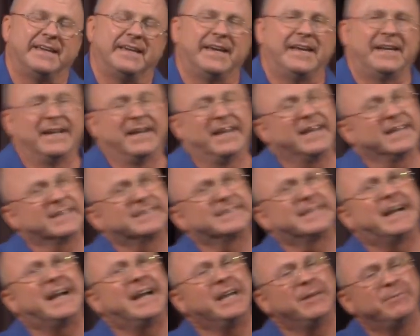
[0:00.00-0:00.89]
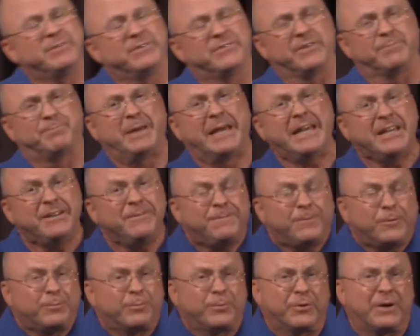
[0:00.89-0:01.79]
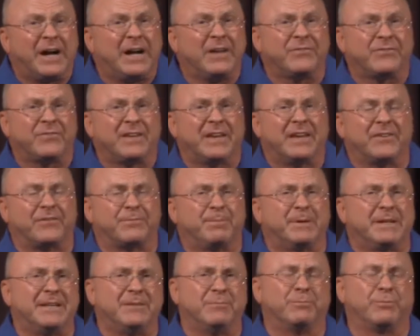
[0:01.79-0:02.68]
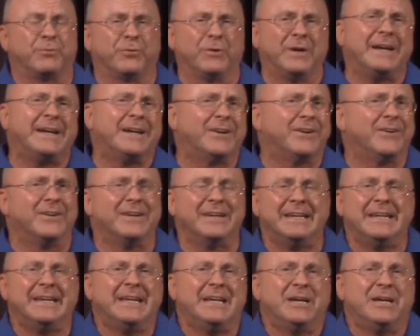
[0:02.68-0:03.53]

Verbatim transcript: And a lot of times it's a painful process, but in prayer,